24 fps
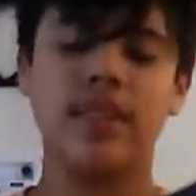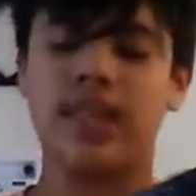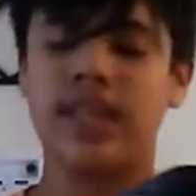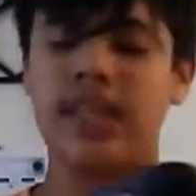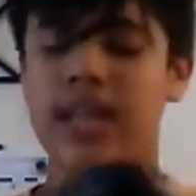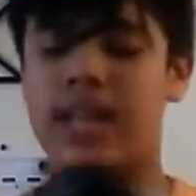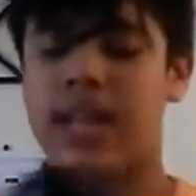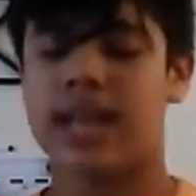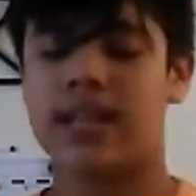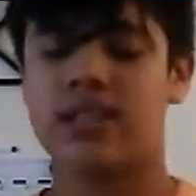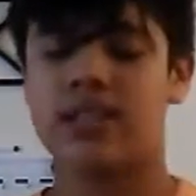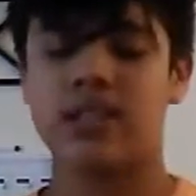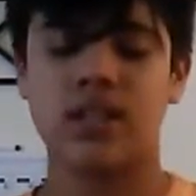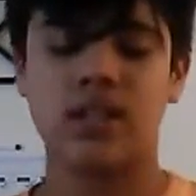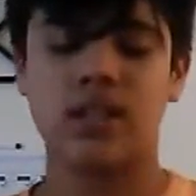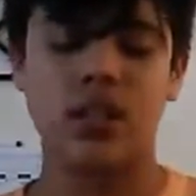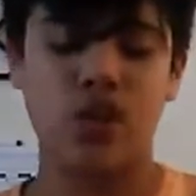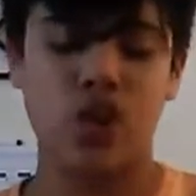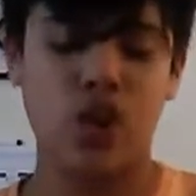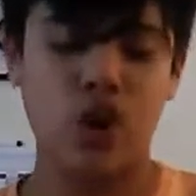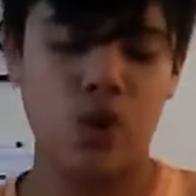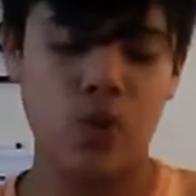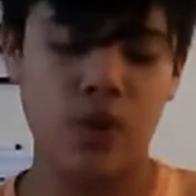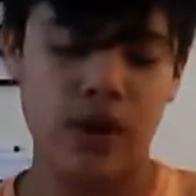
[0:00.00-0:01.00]
I was like, yeah, it's
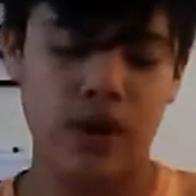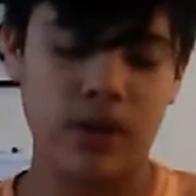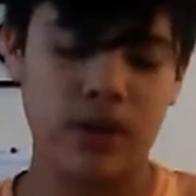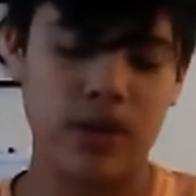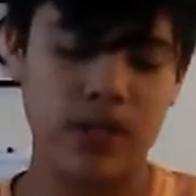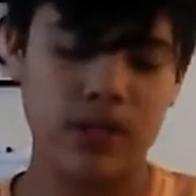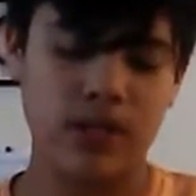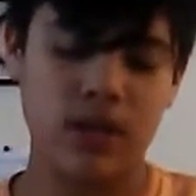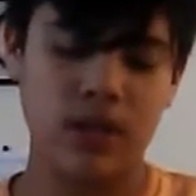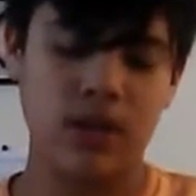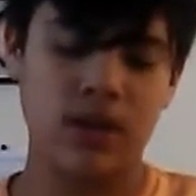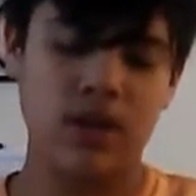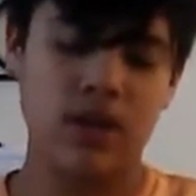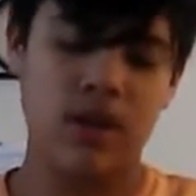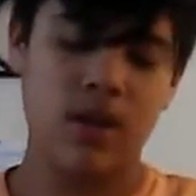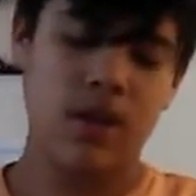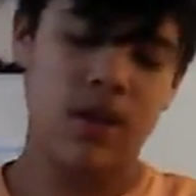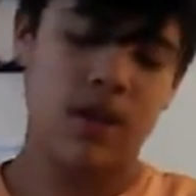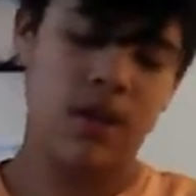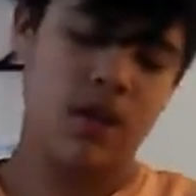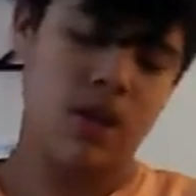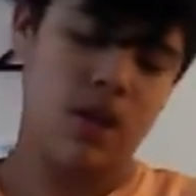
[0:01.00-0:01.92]
gonna go well, cause look.